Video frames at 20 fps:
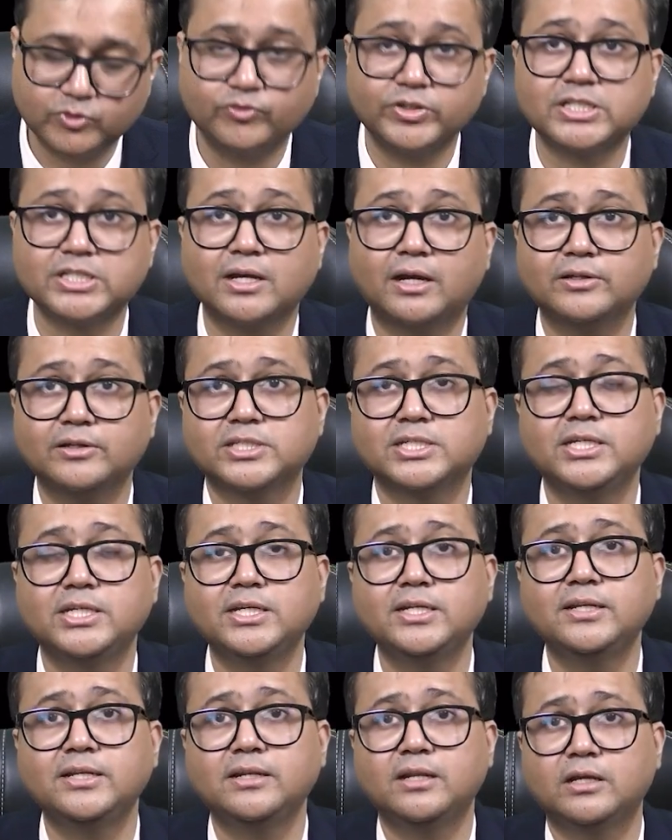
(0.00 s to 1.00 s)
which are
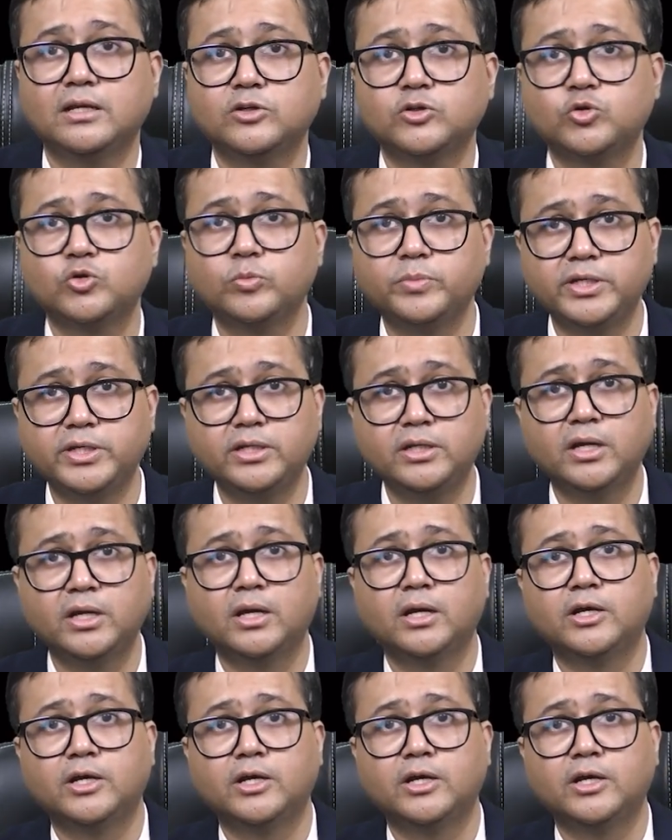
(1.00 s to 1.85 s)
seen to be